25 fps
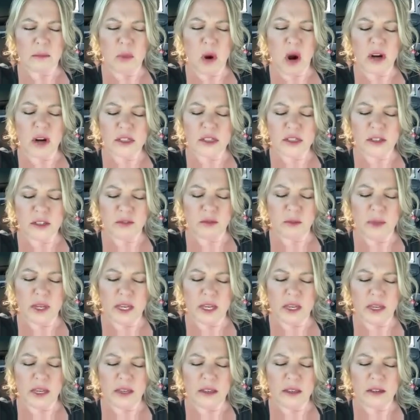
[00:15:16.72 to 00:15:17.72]
parts of
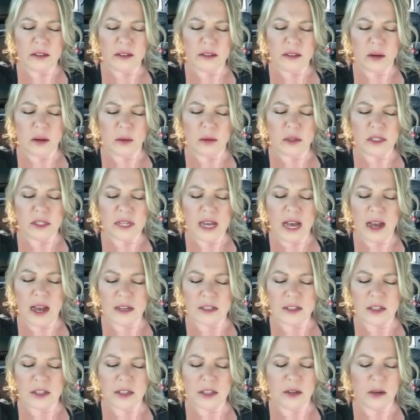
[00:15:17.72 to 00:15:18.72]
me that were
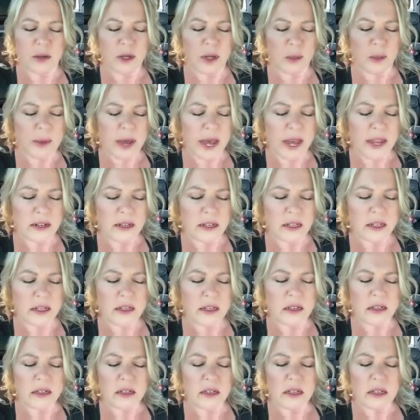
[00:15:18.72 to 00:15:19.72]
toxic, codependent,